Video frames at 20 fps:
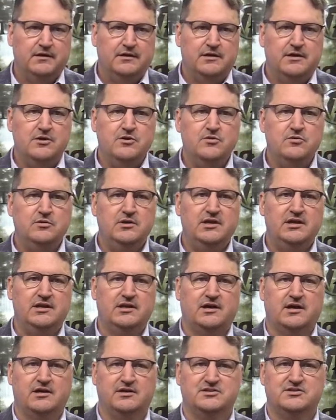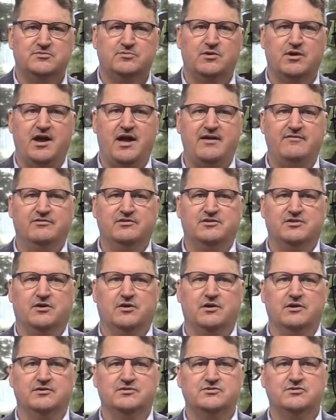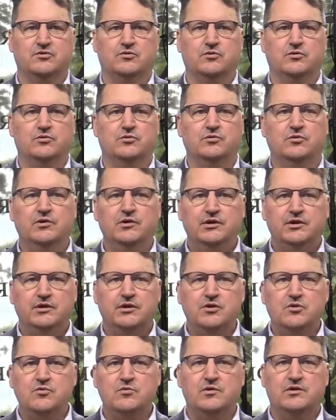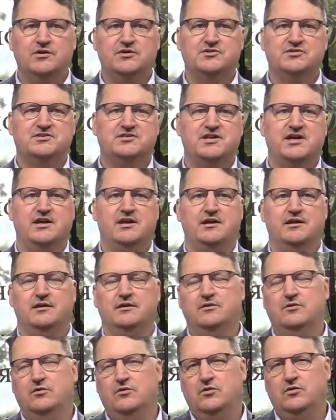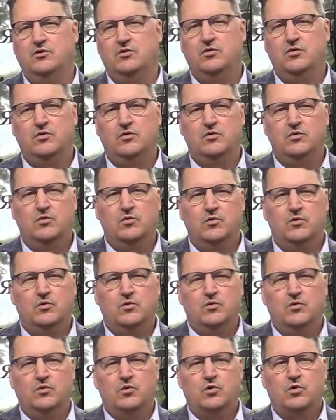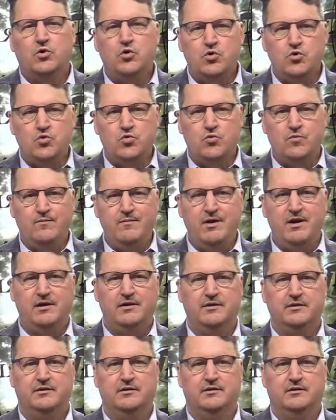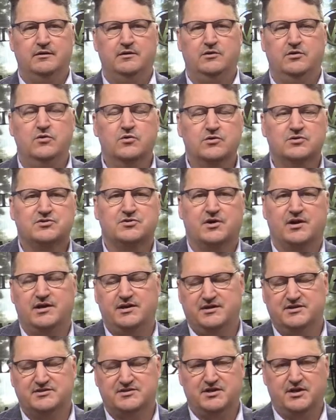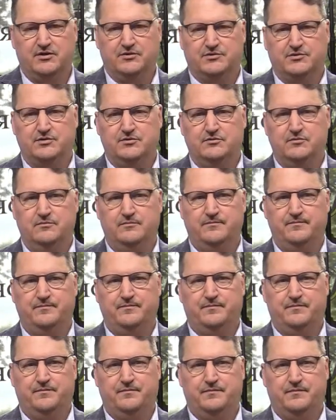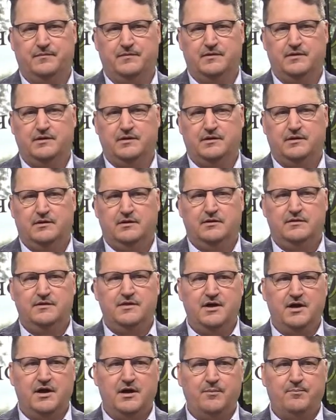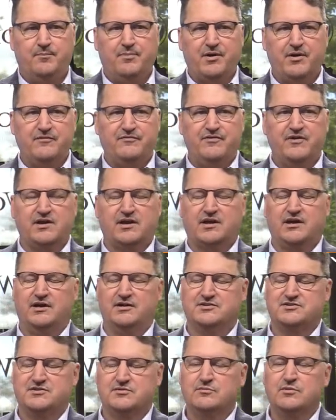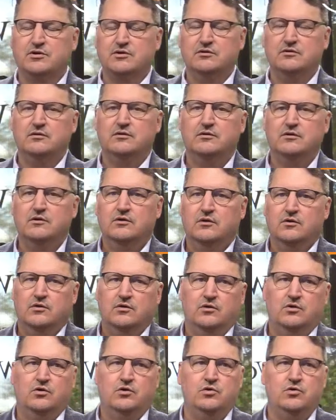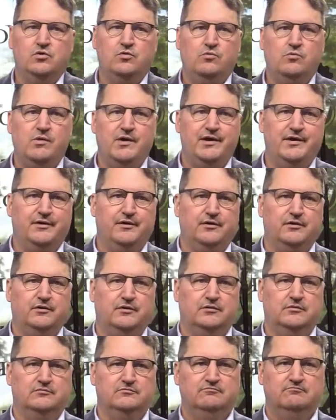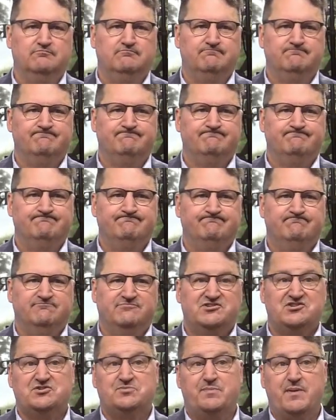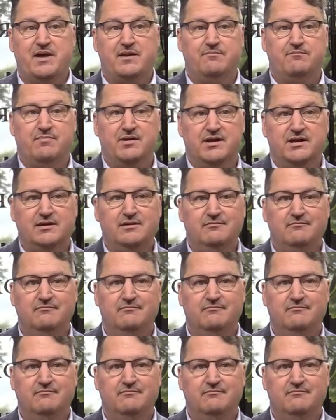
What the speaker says: you need a customer avatar so you understand whom you're trying to sell to. The perfect customer who will spend big,